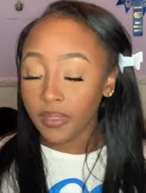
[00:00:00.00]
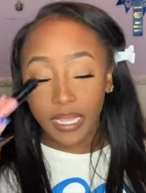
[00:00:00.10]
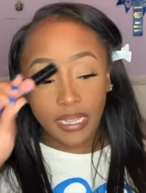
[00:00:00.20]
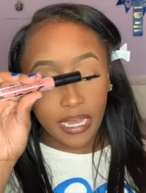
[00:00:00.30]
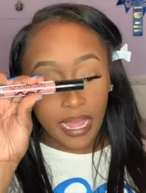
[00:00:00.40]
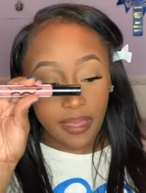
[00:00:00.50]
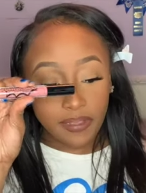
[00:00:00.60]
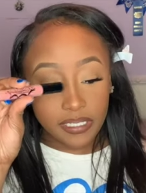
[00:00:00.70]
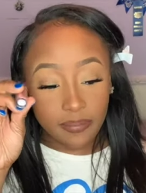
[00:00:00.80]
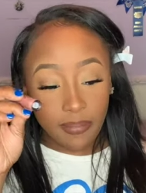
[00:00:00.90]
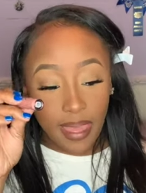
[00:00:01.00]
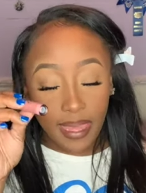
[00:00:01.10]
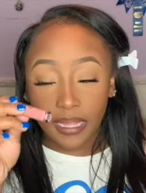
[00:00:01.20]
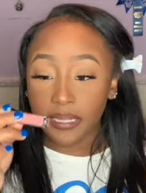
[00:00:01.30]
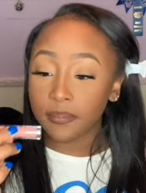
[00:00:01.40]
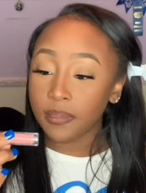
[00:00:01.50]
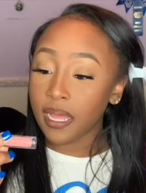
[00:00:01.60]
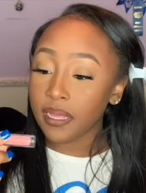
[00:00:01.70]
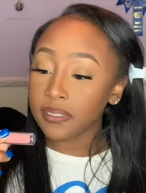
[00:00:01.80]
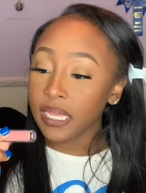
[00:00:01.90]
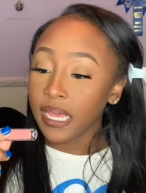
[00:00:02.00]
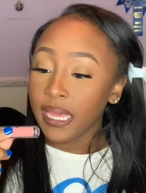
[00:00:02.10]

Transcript: And then I have this MAC lip gloss.